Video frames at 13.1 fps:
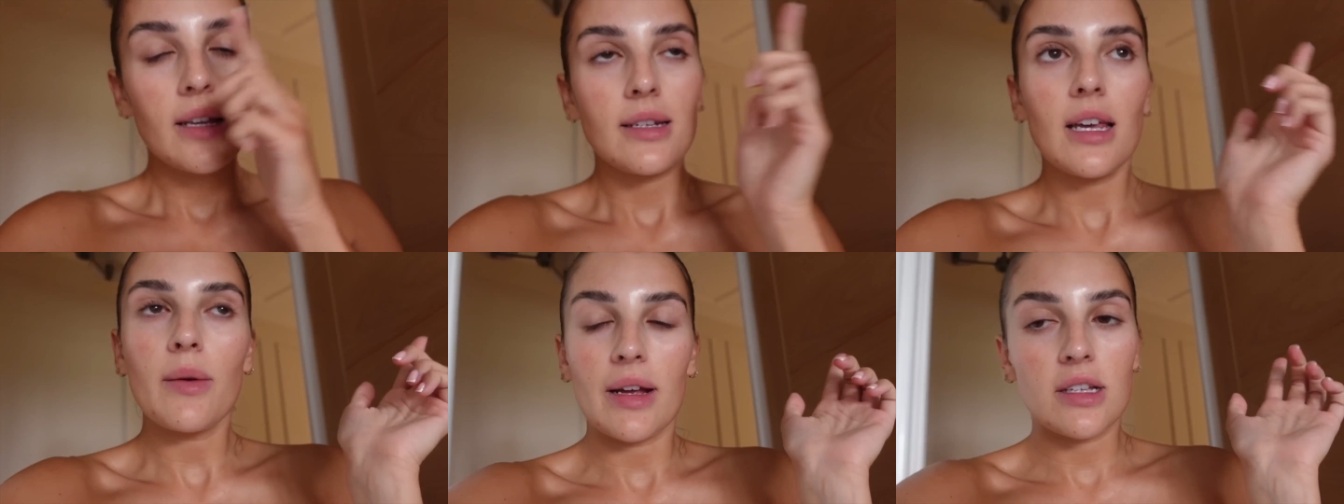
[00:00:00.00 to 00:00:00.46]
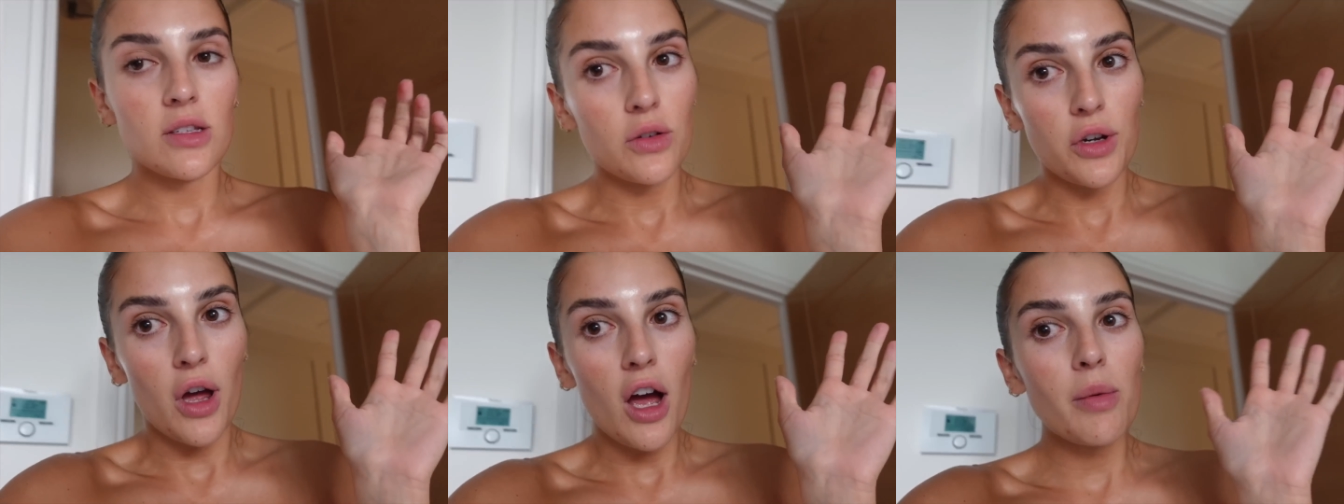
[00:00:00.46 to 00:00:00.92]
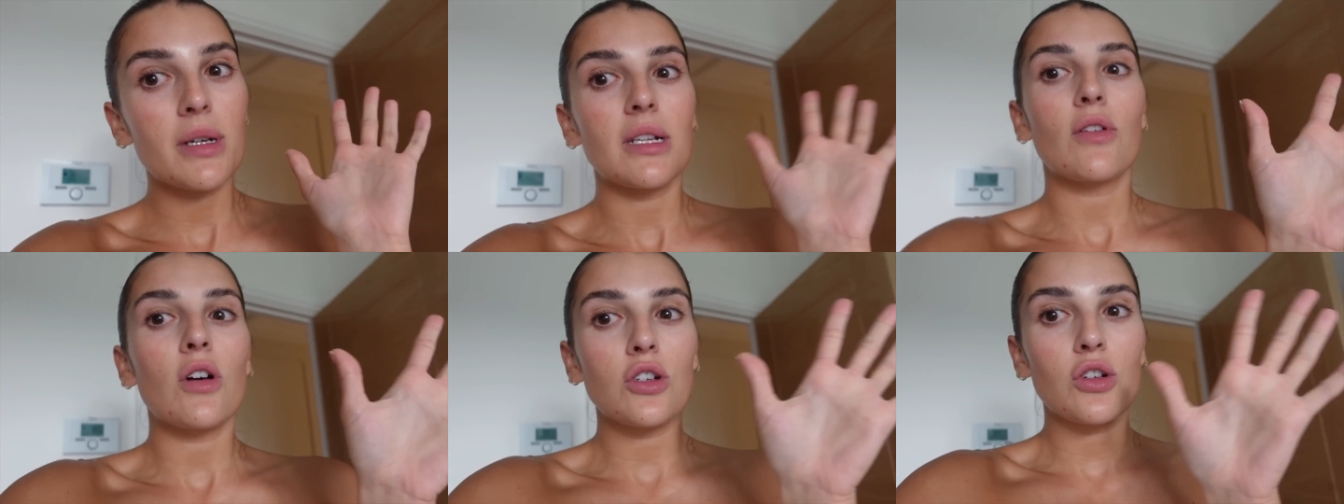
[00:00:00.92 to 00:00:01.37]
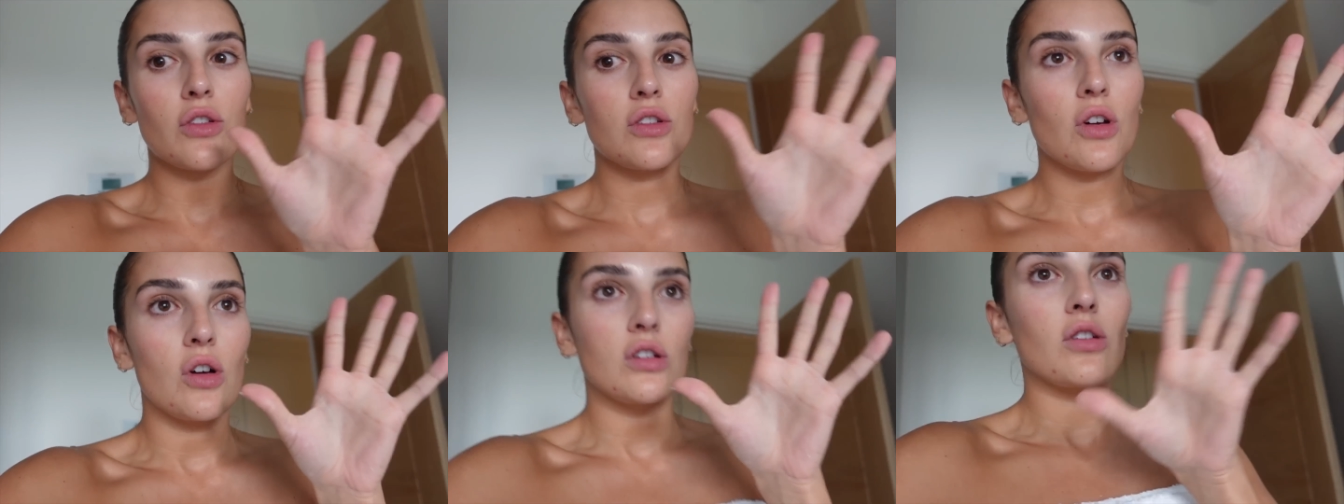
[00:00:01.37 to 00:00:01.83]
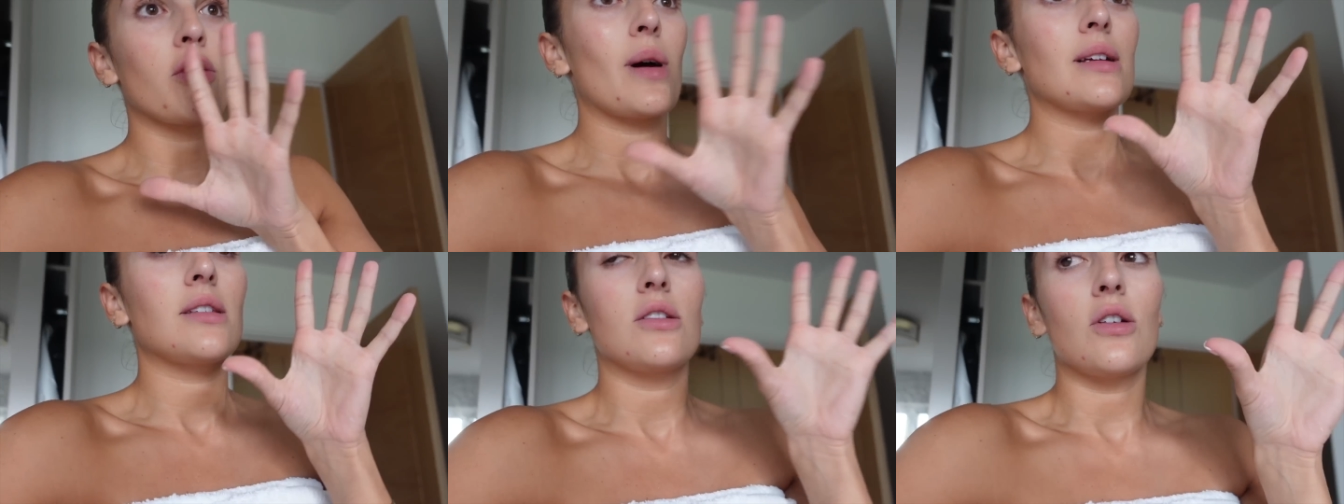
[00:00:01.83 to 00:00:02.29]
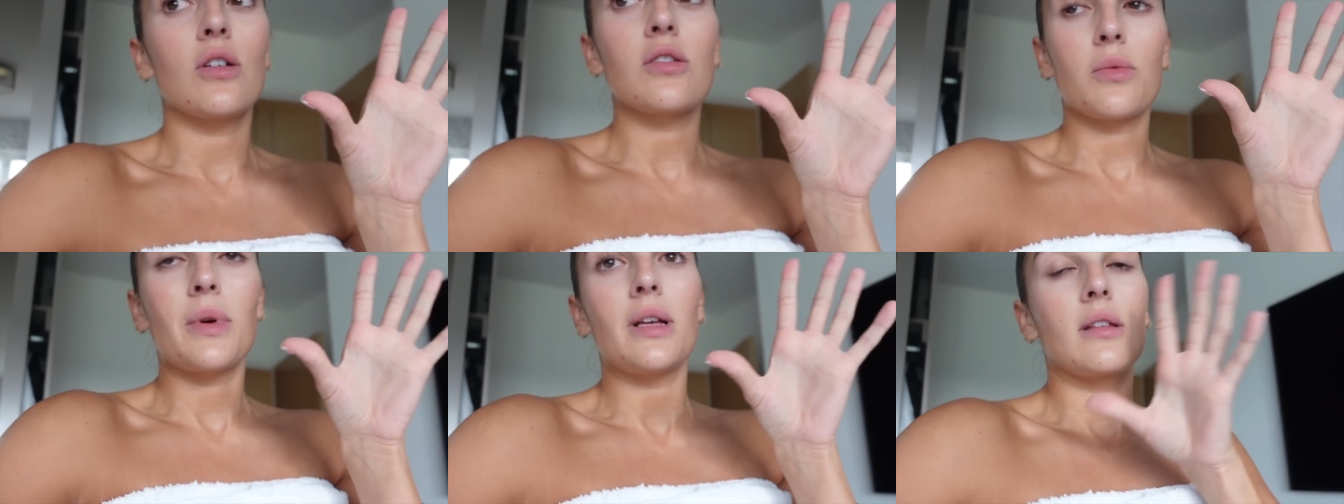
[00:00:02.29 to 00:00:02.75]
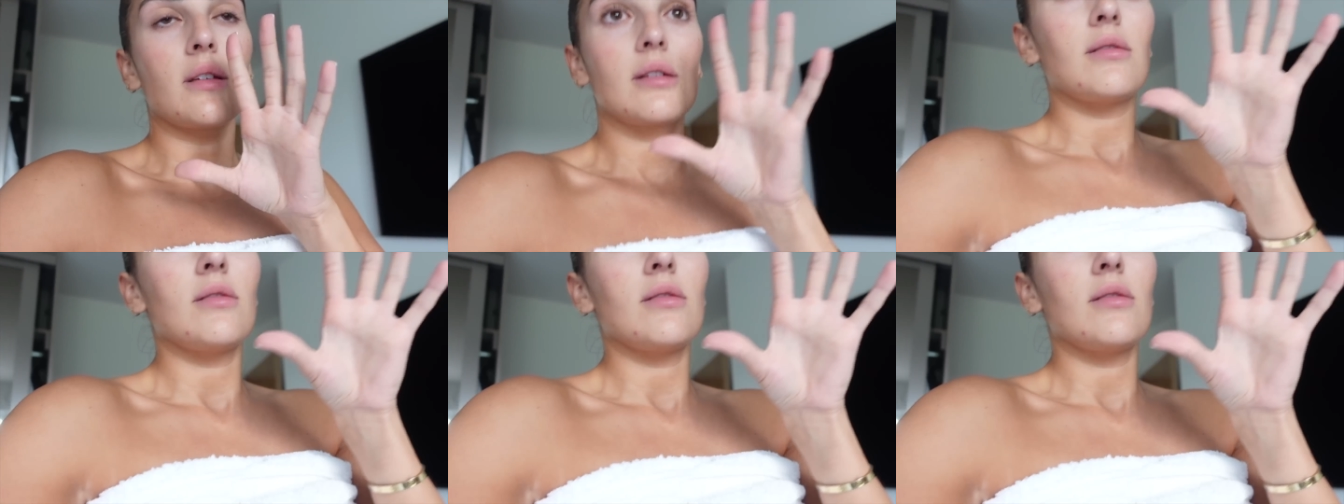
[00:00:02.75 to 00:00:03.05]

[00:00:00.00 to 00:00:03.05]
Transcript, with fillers: Tell you why it's so dark, because I've got to shut the doors, otherwise the dogs will